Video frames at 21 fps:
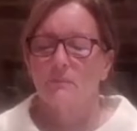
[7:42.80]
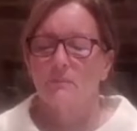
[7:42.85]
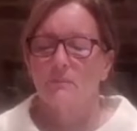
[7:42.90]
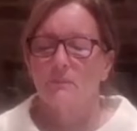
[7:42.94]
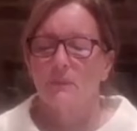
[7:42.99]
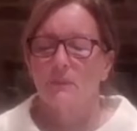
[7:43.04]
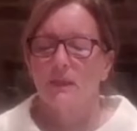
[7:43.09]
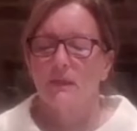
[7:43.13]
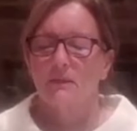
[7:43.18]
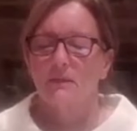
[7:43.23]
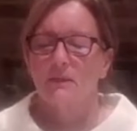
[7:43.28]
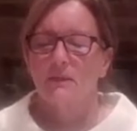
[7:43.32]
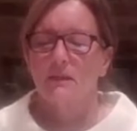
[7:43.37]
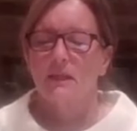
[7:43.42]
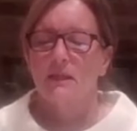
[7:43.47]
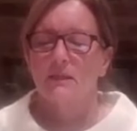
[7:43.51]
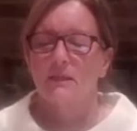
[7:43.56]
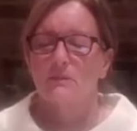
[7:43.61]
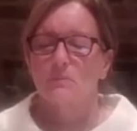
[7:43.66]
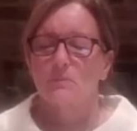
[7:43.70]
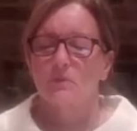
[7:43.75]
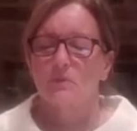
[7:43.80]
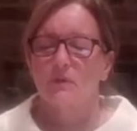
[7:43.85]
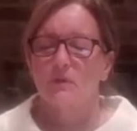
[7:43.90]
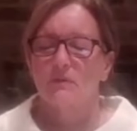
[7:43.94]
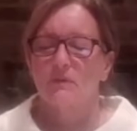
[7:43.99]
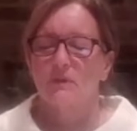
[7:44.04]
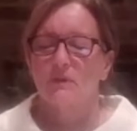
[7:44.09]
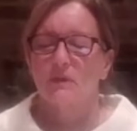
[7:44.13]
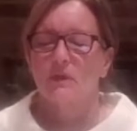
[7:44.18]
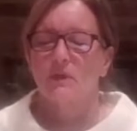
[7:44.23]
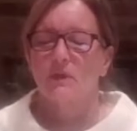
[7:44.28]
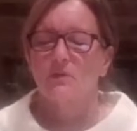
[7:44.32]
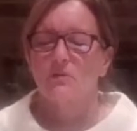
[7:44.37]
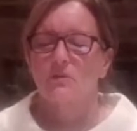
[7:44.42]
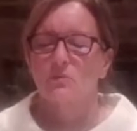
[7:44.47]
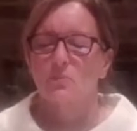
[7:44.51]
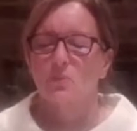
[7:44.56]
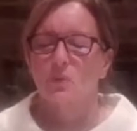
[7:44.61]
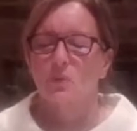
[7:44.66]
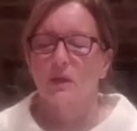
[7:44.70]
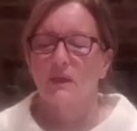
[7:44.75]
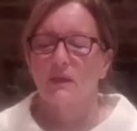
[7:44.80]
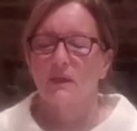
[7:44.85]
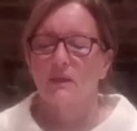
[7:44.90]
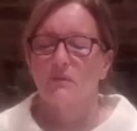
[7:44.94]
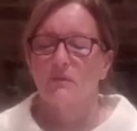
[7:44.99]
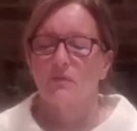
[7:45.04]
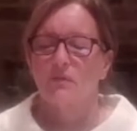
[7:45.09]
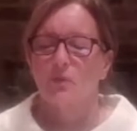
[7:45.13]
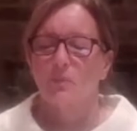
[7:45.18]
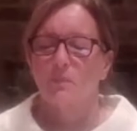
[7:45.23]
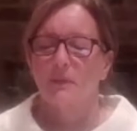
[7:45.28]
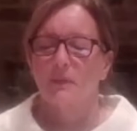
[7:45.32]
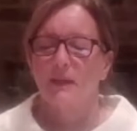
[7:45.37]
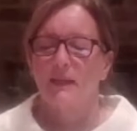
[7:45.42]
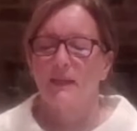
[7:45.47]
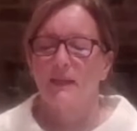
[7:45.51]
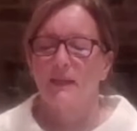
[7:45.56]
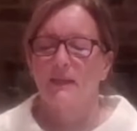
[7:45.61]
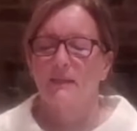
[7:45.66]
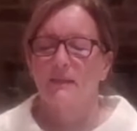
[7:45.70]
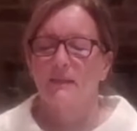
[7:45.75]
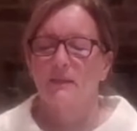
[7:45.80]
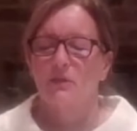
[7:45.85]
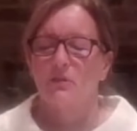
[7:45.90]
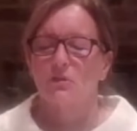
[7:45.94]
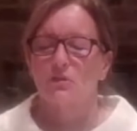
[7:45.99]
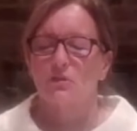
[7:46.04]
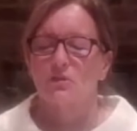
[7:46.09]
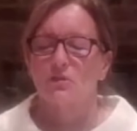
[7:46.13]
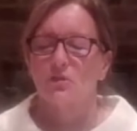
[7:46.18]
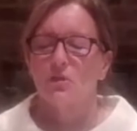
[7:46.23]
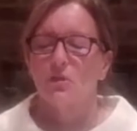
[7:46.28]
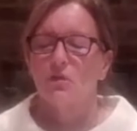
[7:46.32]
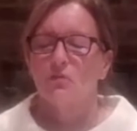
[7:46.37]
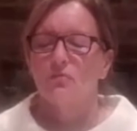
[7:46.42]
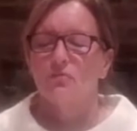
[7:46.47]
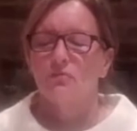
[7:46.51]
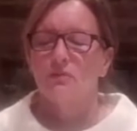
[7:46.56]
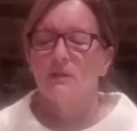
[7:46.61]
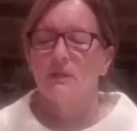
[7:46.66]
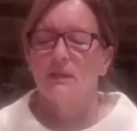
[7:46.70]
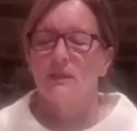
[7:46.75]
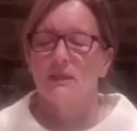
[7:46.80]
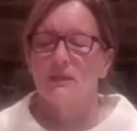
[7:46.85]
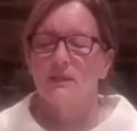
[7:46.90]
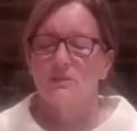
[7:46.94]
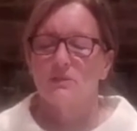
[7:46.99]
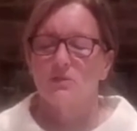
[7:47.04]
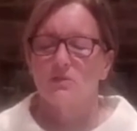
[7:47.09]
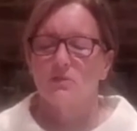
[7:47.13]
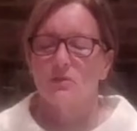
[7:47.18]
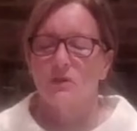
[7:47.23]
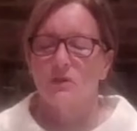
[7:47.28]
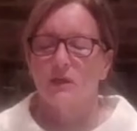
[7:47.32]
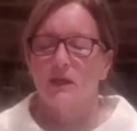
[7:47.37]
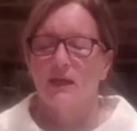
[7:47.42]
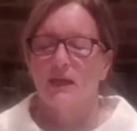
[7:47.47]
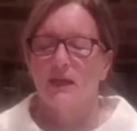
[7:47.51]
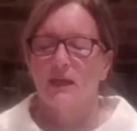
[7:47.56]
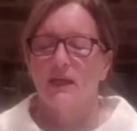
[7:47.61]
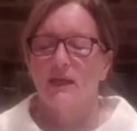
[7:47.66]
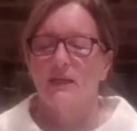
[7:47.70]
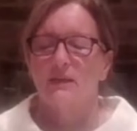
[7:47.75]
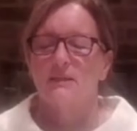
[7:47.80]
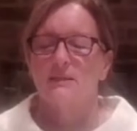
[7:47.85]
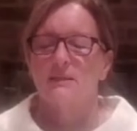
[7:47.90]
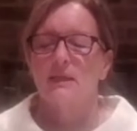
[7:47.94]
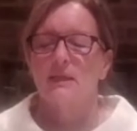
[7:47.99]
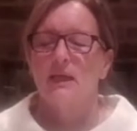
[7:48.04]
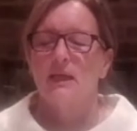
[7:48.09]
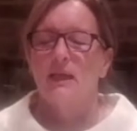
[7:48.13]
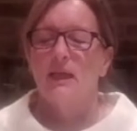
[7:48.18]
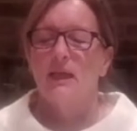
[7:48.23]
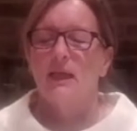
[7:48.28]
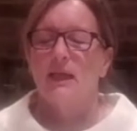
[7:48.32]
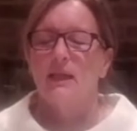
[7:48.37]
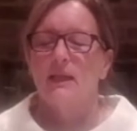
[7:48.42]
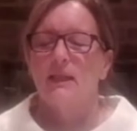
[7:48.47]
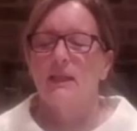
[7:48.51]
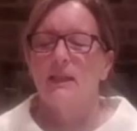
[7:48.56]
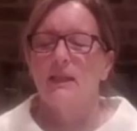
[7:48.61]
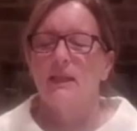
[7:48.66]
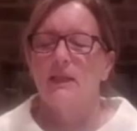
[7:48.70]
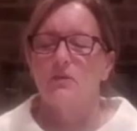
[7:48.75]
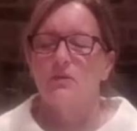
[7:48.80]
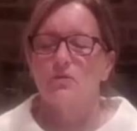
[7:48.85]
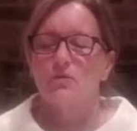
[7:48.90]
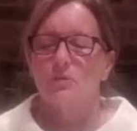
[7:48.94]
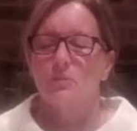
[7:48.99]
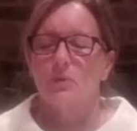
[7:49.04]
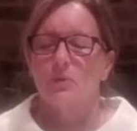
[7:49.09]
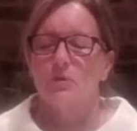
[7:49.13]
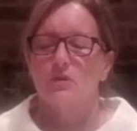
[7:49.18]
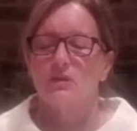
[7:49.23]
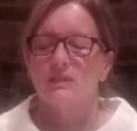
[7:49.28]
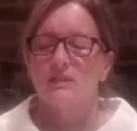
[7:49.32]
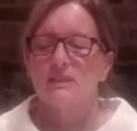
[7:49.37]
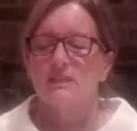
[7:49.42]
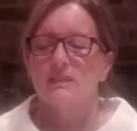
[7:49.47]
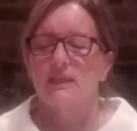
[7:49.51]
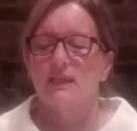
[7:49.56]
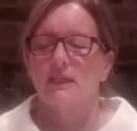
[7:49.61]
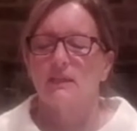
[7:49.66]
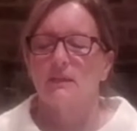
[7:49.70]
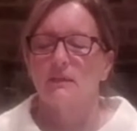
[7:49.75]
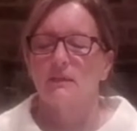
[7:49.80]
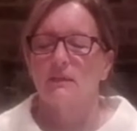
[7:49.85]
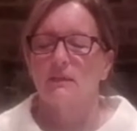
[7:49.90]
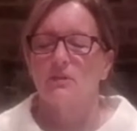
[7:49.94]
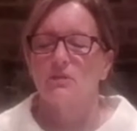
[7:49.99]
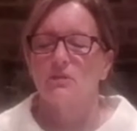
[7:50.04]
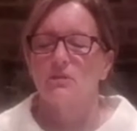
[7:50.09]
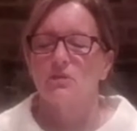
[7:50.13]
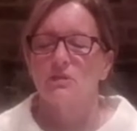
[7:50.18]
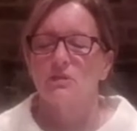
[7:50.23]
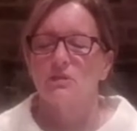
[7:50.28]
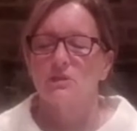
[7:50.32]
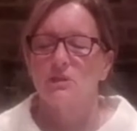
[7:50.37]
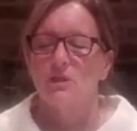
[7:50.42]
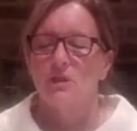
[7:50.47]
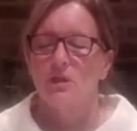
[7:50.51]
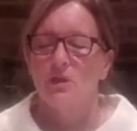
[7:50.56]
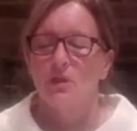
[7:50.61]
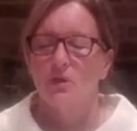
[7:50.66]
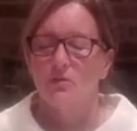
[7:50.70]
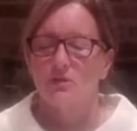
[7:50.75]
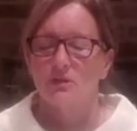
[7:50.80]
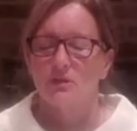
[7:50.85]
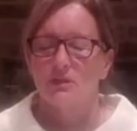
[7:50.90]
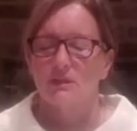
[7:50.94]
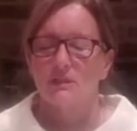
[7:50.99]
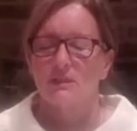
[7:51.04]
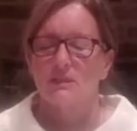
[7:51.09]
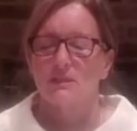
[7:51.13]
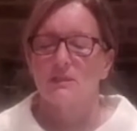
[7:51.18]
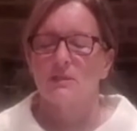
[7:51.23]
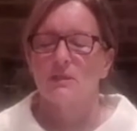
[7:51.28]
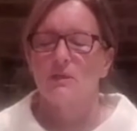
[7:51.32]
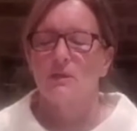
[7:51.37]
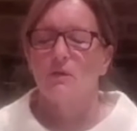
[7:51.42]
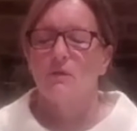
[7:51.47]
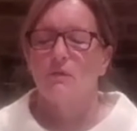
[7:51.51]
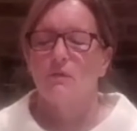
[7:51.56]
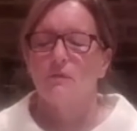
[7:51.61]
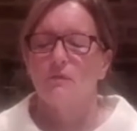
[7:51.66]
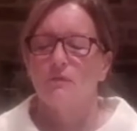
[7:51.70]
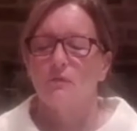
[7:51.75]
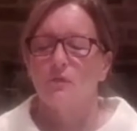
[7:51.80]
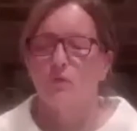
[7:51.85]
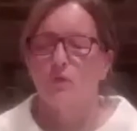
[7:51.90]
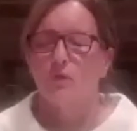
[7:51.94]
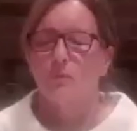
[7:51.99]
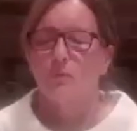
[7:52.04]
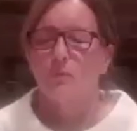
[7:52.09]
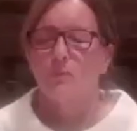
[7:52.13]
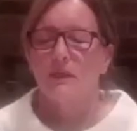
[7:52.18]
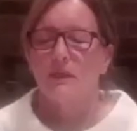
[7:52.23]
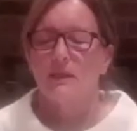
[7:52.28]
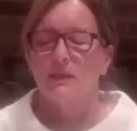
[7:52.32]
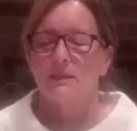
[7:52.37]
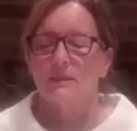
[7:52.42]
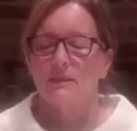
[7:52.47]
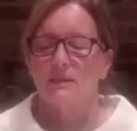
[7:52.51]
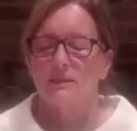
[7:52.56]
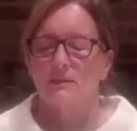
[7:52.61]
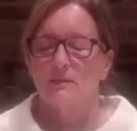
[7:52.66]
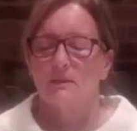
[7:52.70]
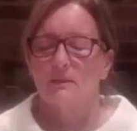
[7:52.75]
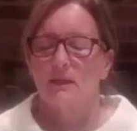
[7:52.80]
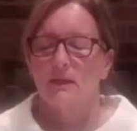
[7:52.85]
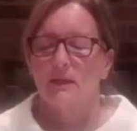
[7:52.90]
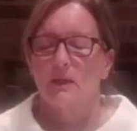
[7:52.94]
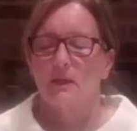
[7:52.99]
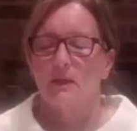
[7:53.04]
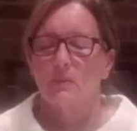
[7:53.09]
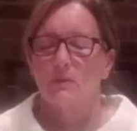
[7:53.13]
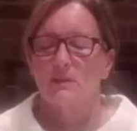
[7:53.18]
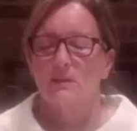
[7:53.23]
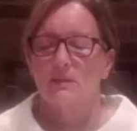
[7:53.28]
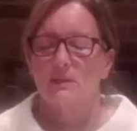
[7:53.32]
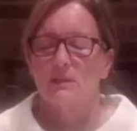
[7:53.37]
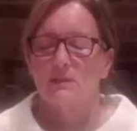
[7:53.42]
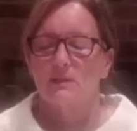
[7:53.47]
Make the next breath the last one in your belly, and then just release your hand and let your body settle and just notice for a minute how it